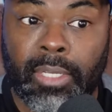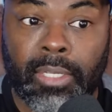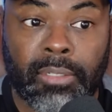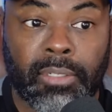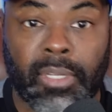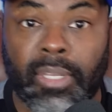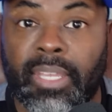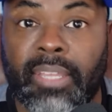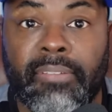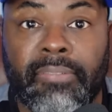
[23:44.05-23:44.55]

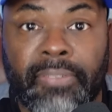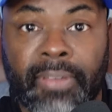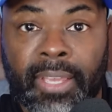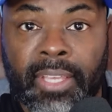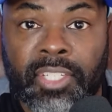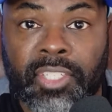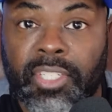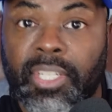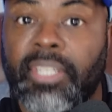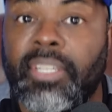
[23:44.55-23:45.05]
to
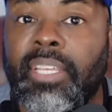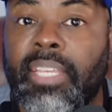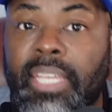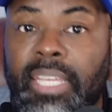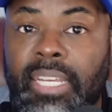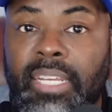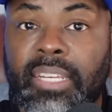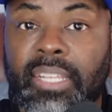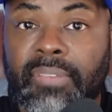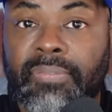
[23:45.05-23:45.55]
invest in
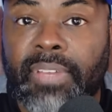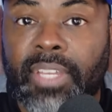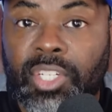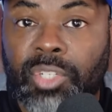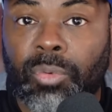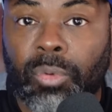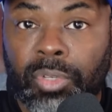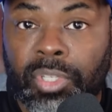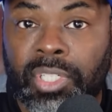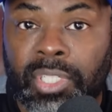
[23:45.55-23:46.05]

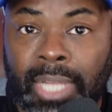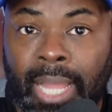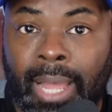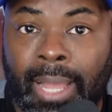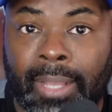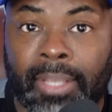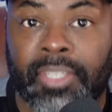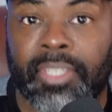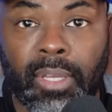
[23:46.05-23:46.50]
individual stocks